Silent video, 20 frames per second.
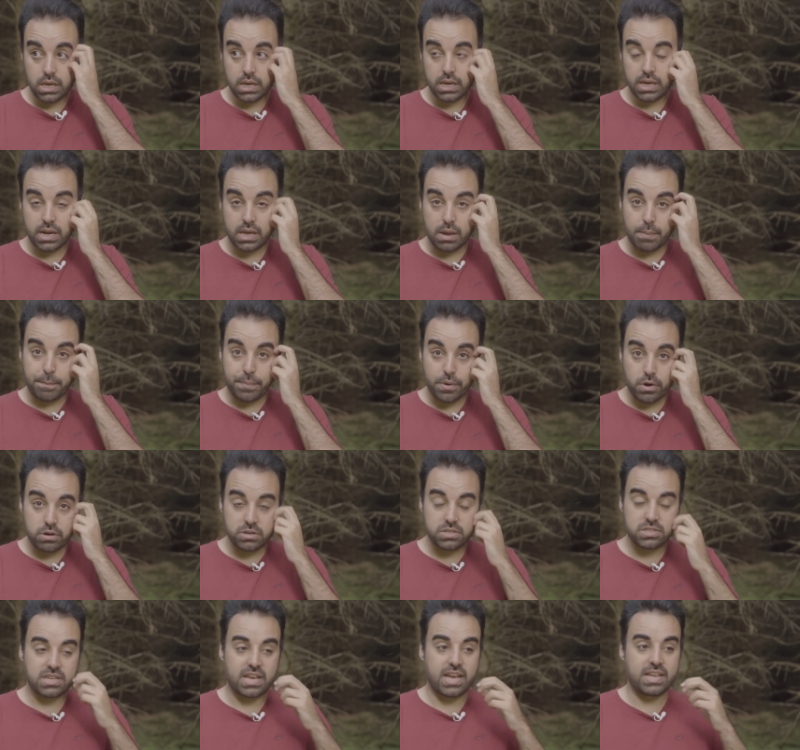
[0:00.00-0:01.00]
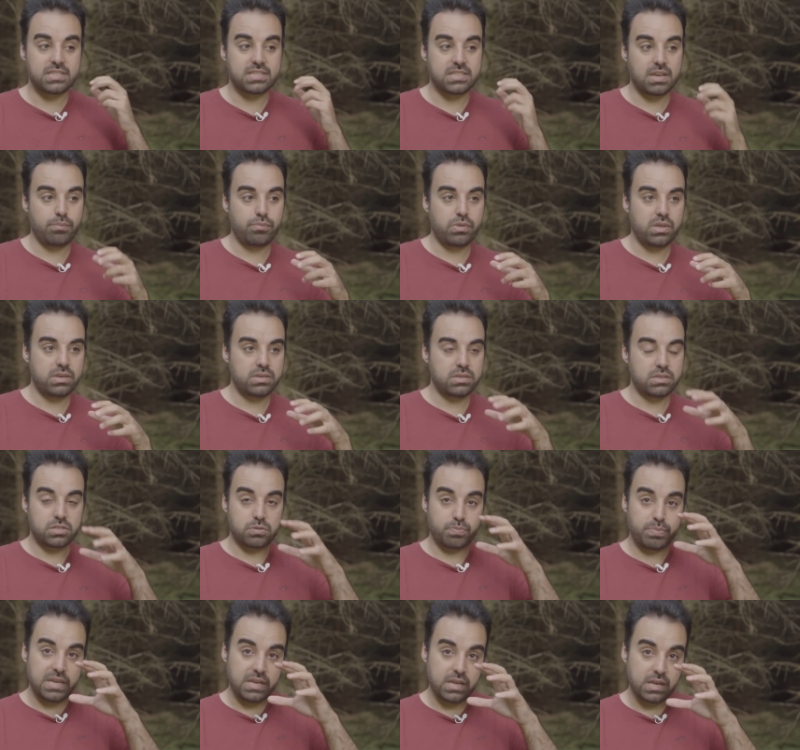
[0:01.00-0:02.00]
getting a burst and something
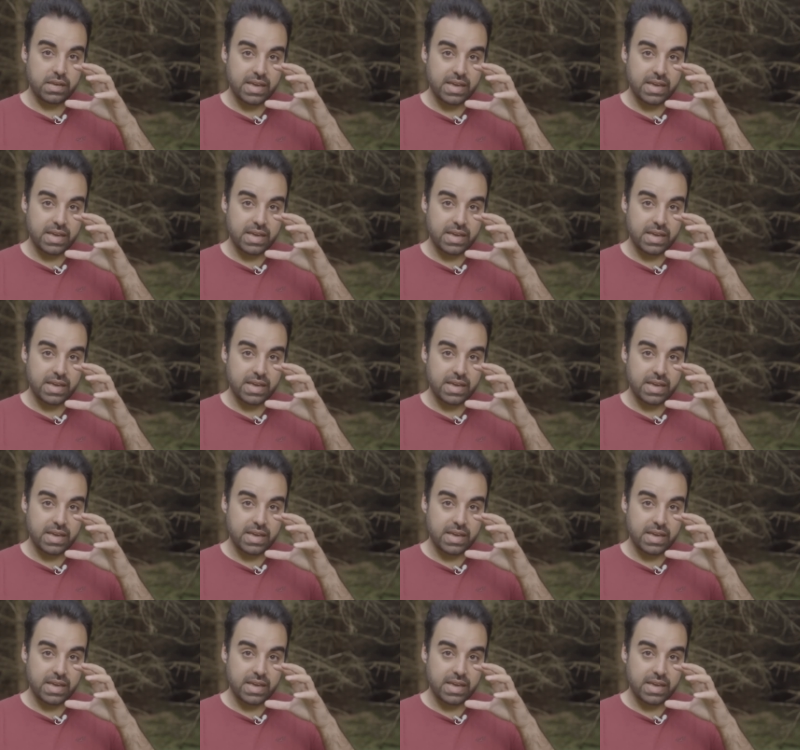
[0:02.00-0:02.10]
being